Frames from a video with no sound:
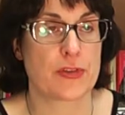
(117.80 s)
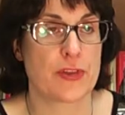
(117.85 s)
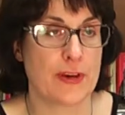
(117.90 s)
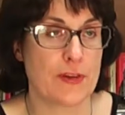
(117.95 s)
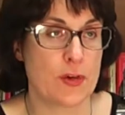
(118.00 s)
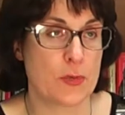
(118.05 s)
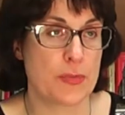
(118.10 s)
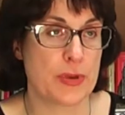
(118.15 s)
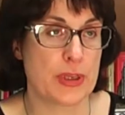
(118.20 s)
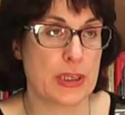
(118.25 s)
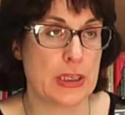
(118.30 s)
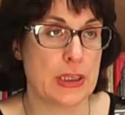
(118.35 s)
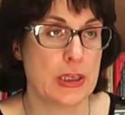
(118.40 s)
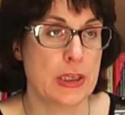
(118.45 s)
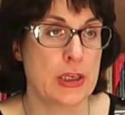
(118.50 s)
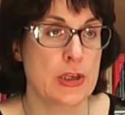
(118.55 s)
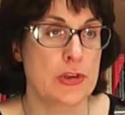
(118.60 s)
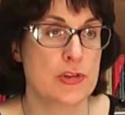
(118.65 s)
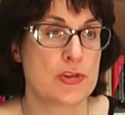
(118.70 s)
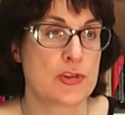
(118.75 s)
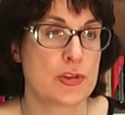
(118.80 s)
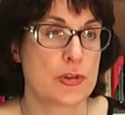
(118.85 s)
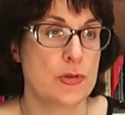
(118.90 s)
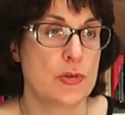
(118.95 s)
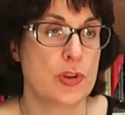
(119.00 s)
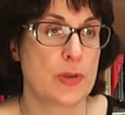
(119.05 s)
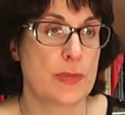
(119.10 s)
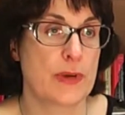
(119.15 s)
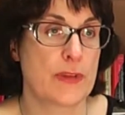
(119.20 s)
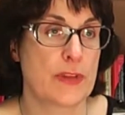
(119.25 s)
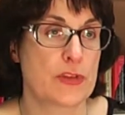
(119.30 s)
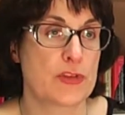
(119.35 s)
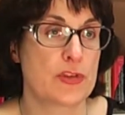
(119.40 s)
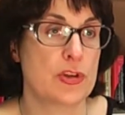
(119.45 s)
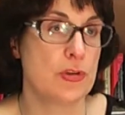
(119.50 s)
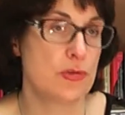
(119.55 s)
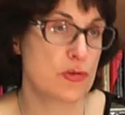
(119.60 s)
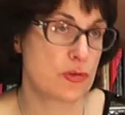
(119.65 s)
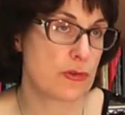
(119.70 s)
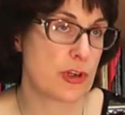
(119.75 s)
therapy to the
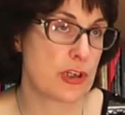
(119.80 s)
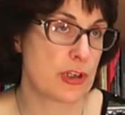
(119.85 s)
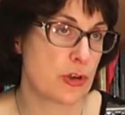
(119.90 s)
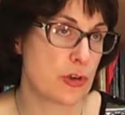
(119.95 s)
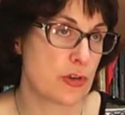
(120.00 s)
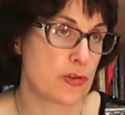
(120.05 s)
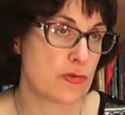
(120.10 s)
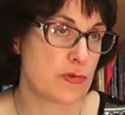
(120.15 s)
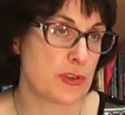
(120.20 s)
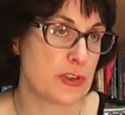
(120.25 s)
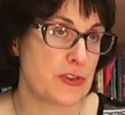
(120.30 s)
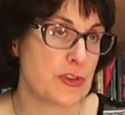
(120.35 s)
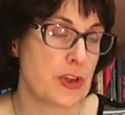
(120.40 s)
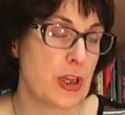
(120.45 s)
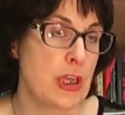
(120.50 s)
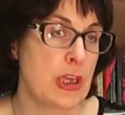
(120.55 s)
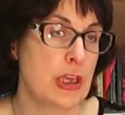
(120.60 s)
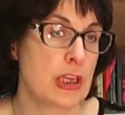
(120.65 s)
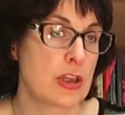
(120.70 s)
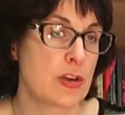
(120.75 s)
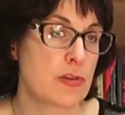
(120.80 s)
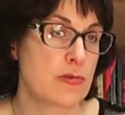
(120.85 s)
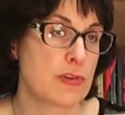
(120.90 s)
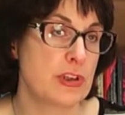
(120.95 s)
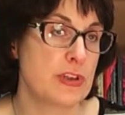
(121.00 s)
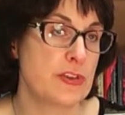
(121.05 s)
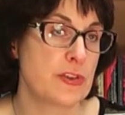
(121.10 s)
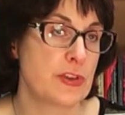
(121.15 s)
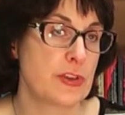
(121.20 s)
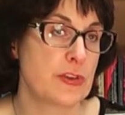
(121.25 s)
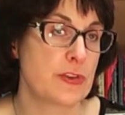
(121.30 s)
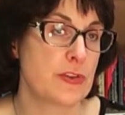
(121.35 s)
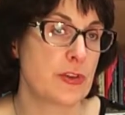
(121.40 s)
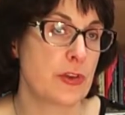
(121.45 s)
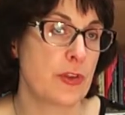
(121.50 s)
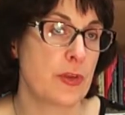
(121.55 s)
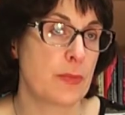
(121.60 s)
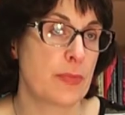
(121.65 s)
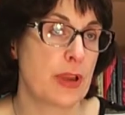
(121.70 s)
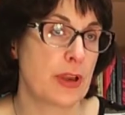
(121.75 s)
mother's uterine arteries
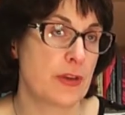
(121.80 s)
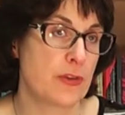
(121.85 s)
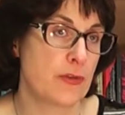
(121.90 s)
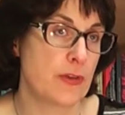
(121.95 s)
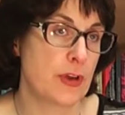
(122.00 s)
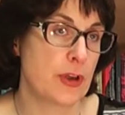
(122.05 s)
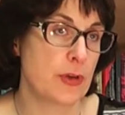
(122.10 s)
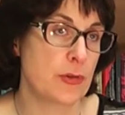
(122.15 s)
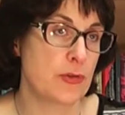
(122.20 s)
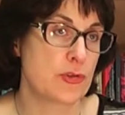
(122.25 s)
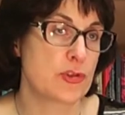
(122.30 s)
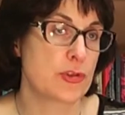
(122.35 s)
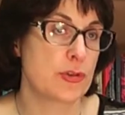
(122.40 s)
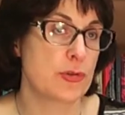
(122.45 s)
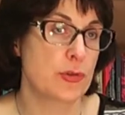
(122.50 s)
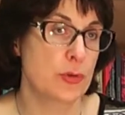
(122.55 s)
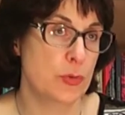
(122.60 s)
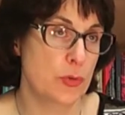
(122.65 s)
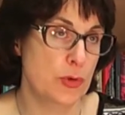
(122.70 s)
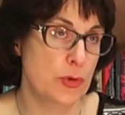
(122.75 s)
increases the blood flow to the